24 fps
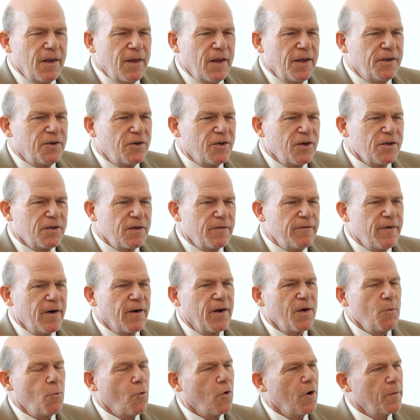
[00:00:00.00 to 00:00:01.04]
it's just a
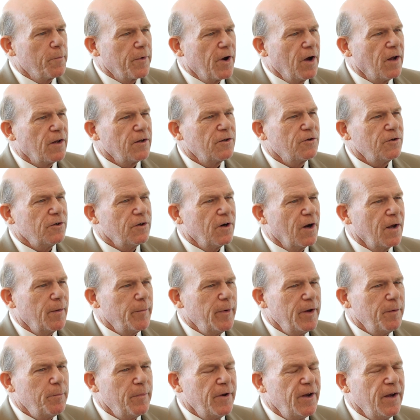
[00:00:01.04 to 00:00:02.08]
very warm culture. I
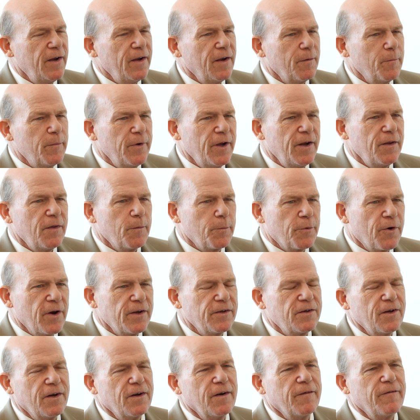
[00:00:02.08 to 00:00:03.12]
mean, being the
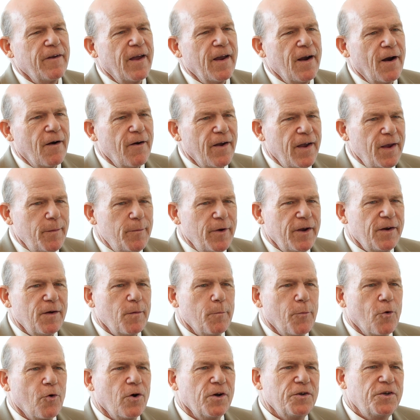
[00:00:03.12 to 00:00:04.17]
president of ARA, being the
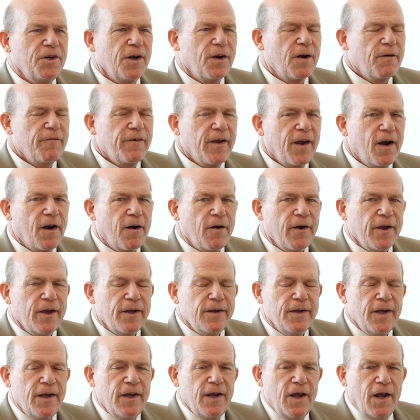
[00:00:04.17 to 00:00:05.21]
board chair of
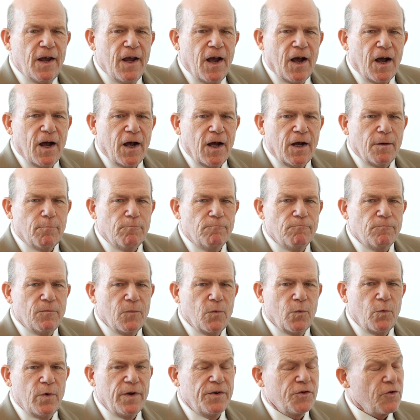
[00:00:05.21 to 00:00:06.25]
ARA,
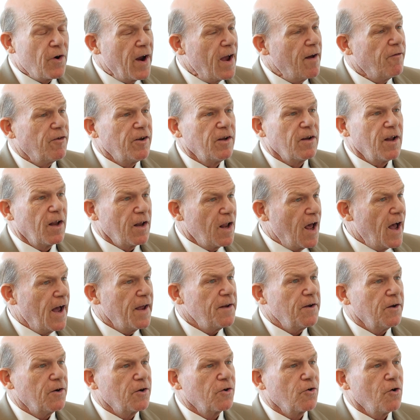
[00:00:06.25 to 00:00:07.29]
we travel a
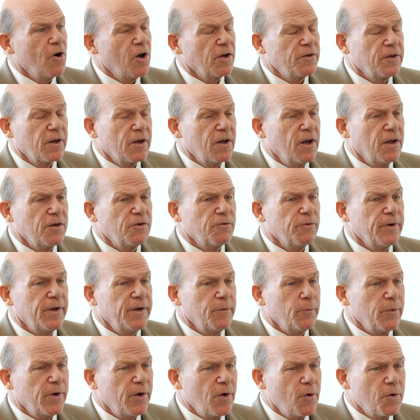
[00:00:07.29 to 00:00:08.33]
lot across the country,
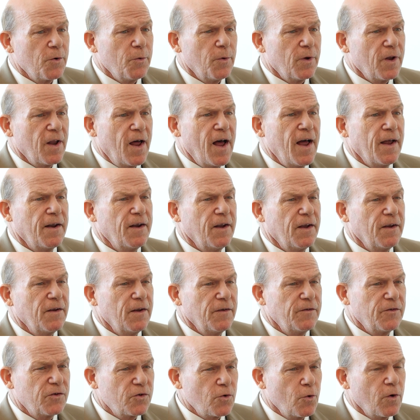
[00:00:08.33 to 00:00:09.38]
and we go to a lot
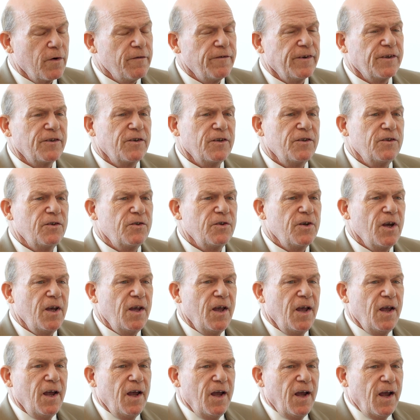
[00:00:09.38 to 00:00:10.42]
of store visits,
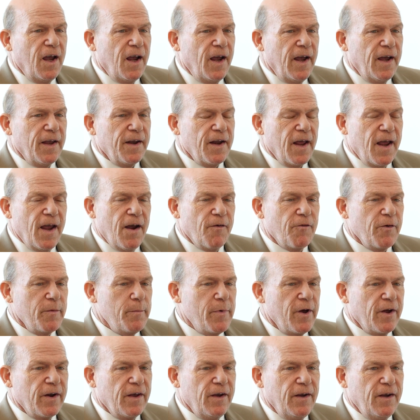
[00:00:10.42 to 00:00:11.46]
and
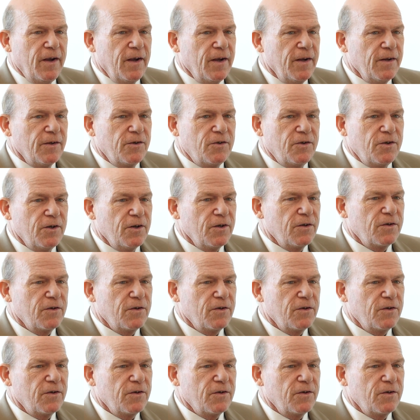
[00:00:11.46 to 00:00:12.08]
everybody is